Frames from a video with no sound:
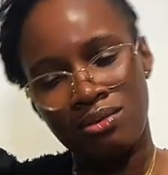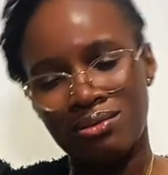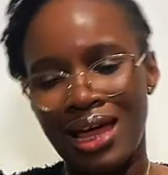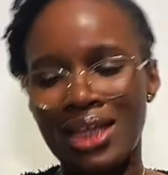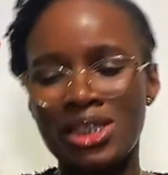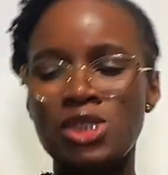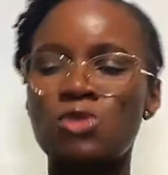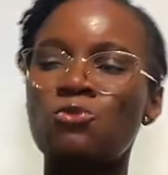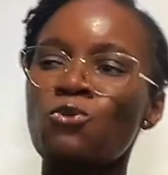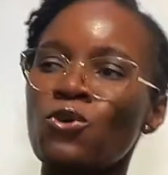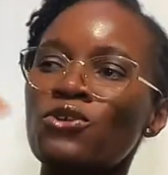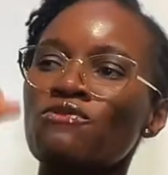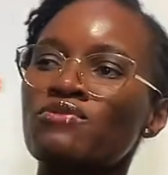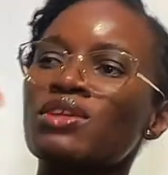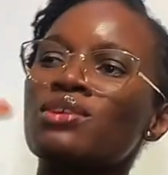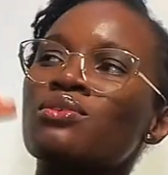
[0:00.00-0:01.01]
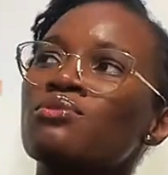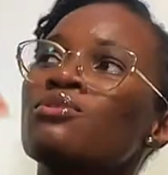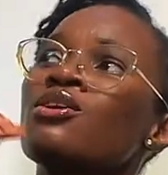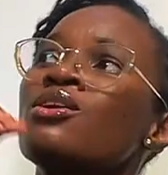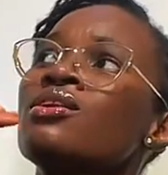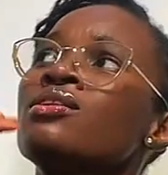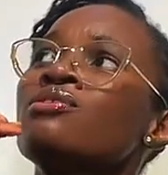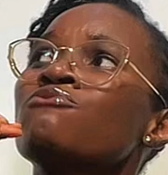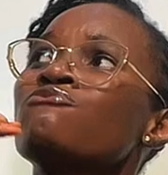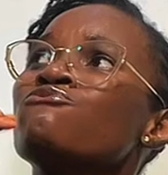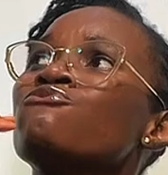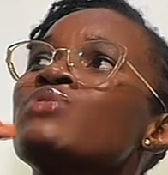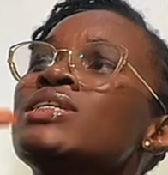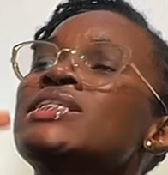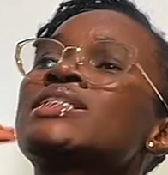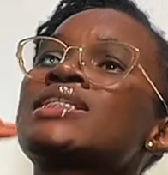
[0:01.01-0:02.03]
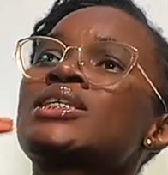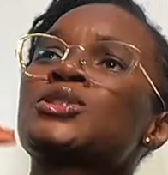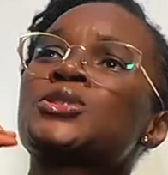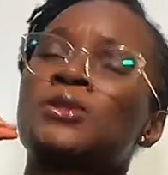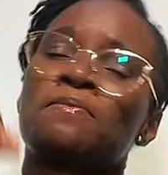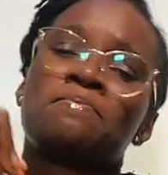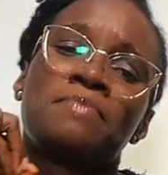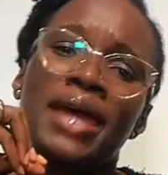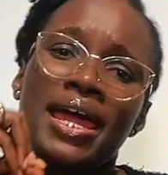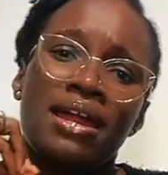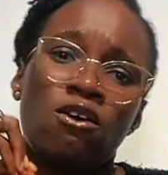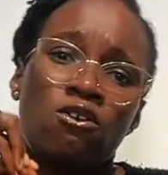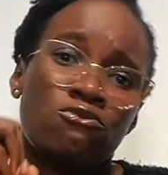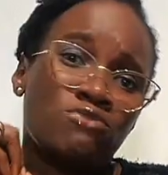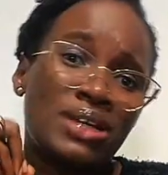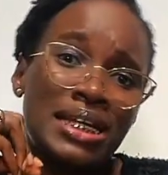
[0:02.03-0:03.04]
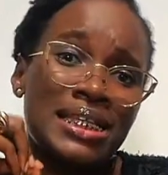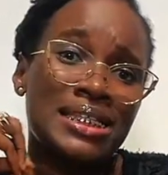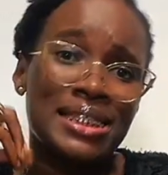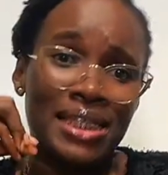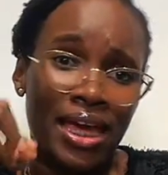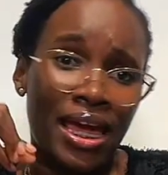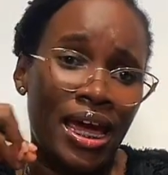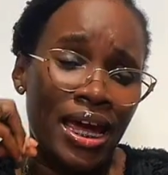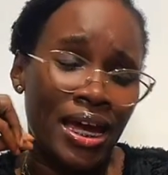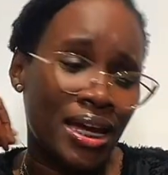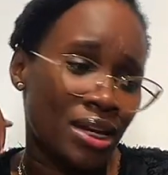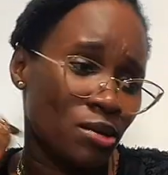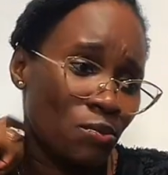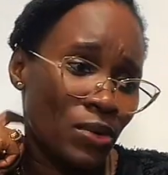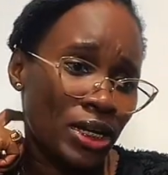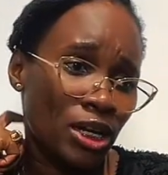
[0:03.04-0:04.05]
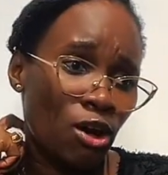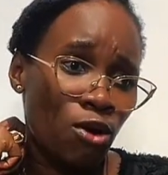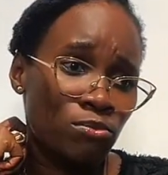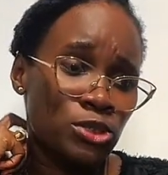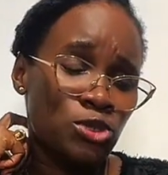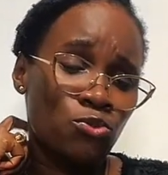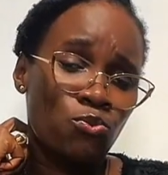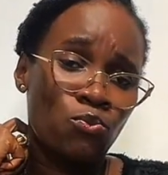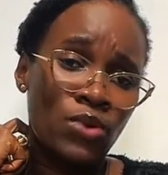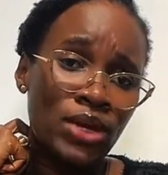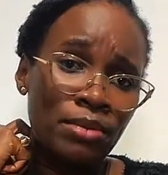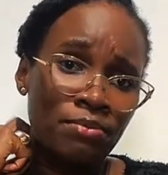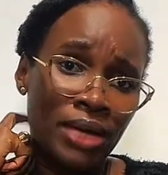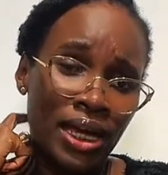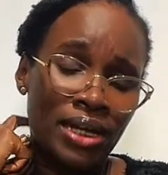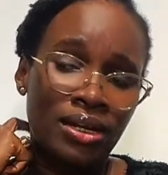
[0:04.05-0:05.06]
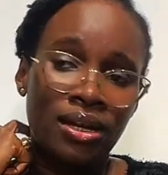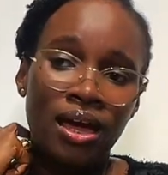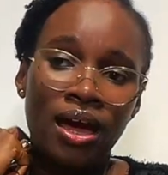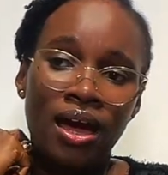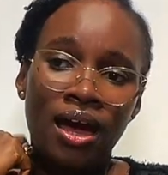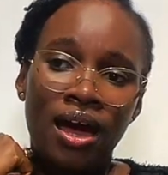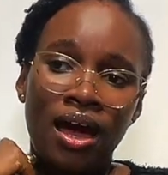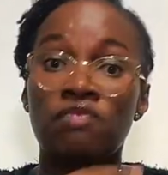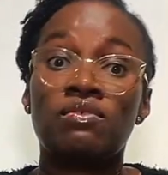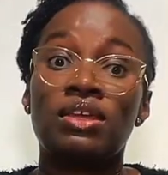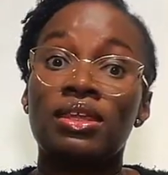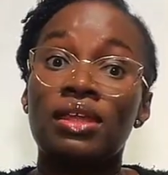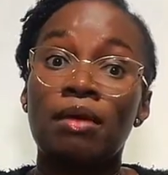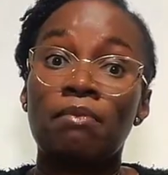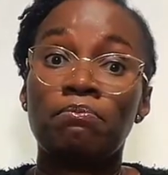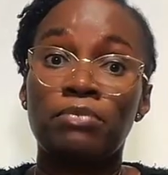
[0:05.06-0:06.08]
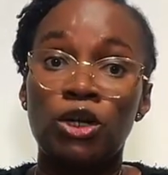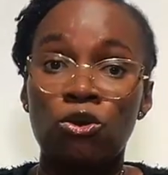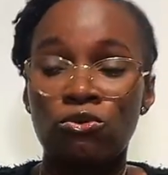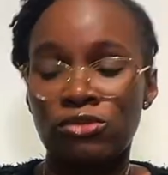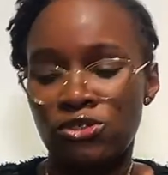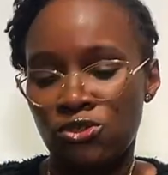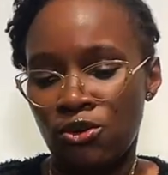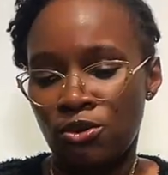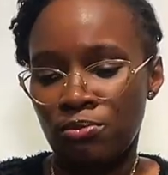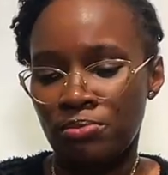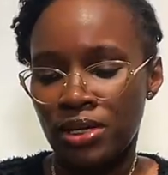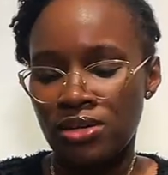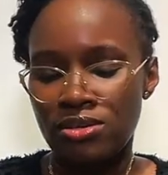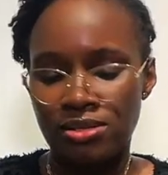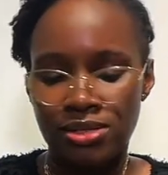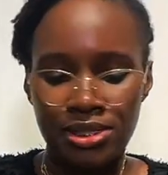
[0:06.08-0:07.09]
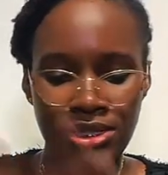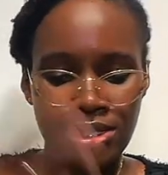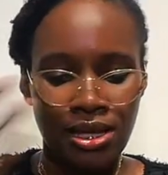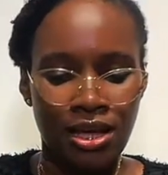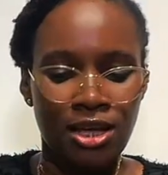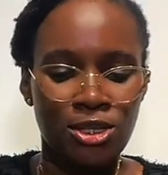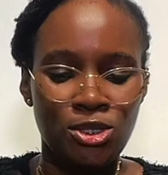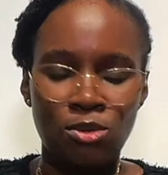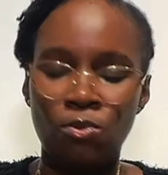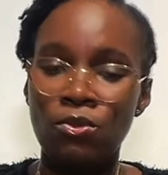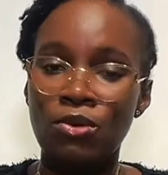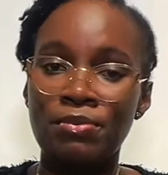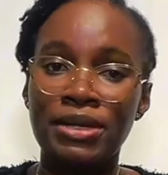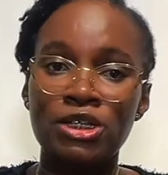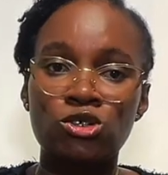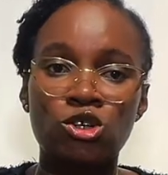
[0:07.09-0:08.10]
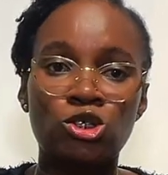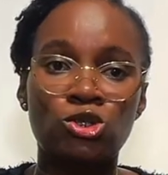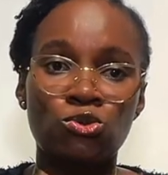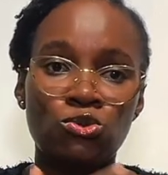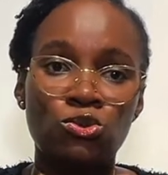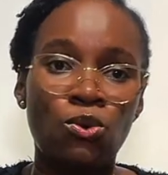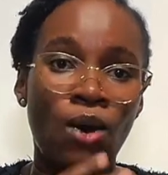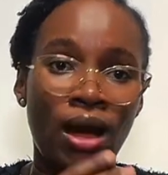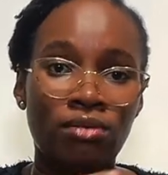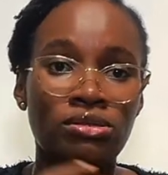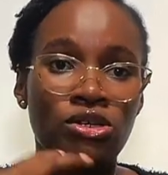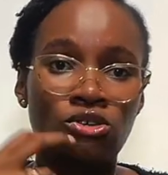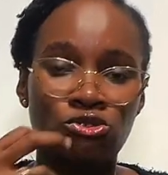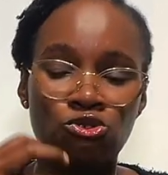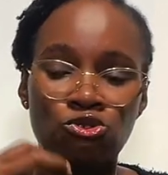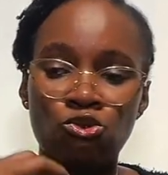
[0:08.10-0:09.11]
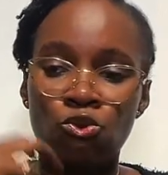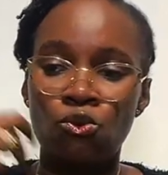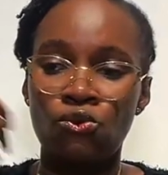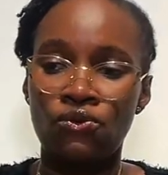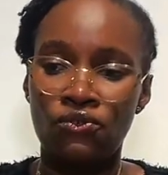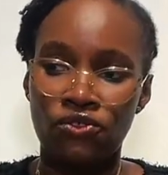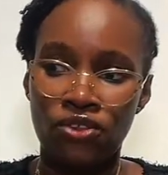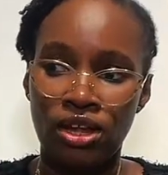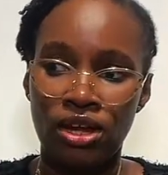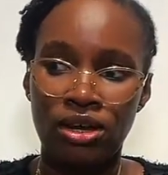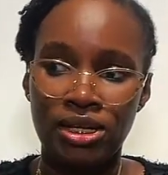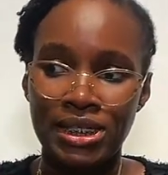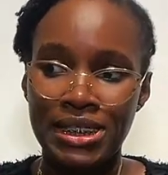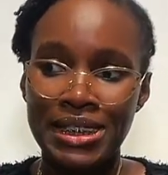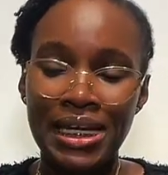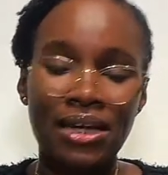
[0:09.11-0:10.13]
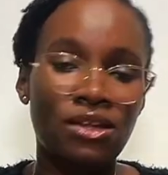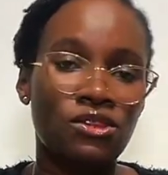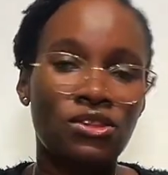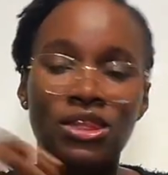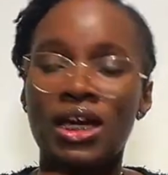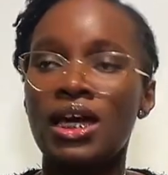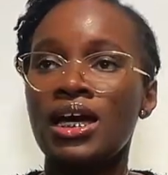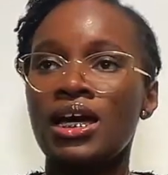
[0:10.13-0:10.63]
That's one of the reasons some men are really scared when it comes to women giving them blowjob, because some women just don't know how to control their teeth.